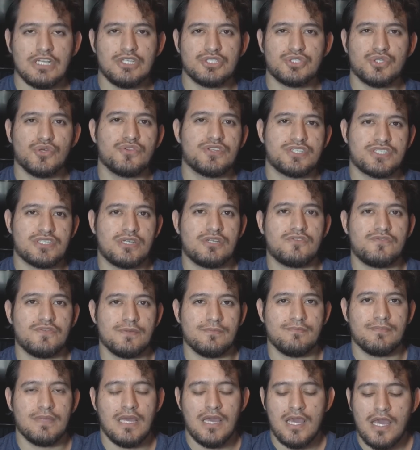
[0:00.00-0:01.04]
So the
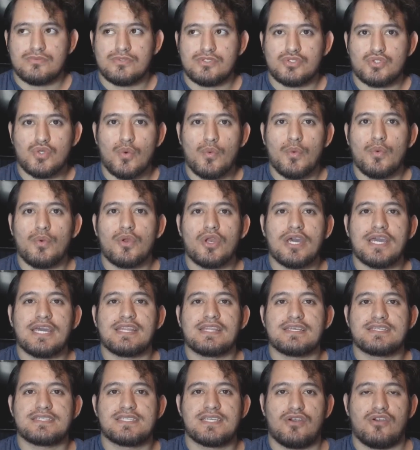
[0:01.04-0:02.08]
seraphim. So when we look at
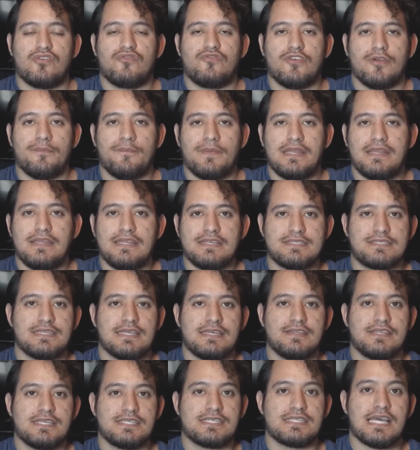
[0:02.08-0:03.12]
the seraphim, and
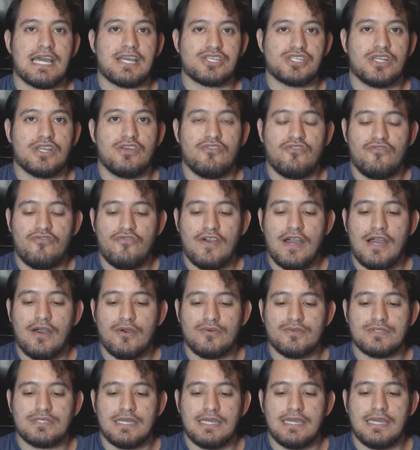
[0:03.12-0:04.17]
this is actually
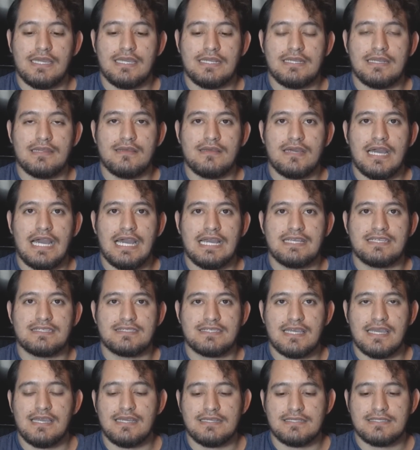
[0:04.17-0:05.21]
found in
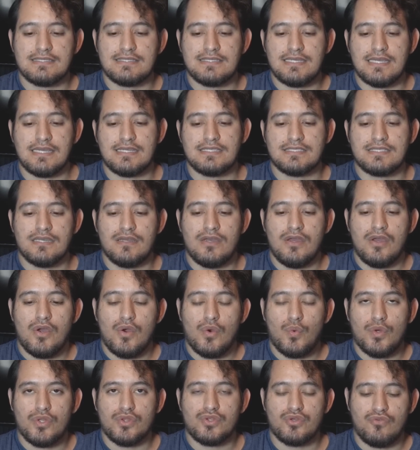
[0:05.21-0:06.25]
Isaiah 6,
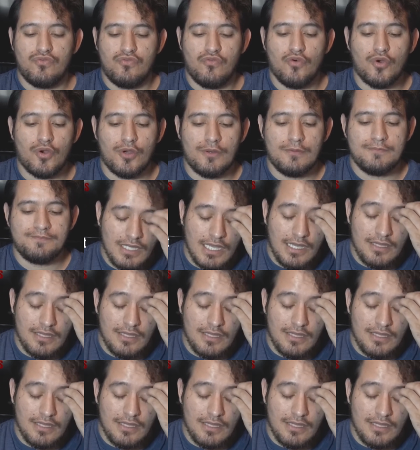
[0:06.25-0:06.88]
1 through 4.